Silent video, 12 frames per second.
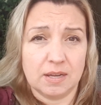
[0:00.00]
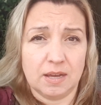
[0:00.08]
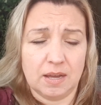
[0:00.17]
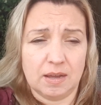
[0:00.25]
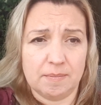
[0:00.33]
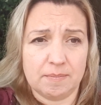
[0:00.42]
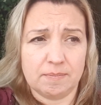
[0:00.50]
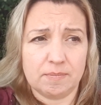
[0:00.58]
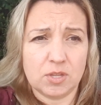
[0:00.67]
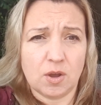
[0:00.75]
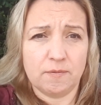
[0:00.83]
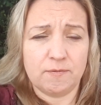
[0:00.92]

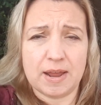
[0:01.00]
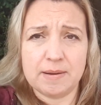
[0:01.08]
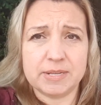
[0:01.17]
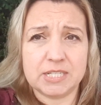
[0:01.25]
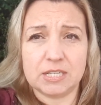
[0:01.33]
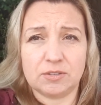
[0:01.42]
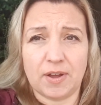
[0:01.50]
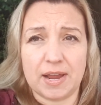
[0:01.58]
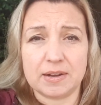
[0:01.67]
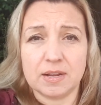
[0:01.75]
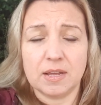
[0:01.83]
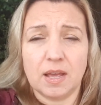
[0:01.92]
Vitamin D is fine.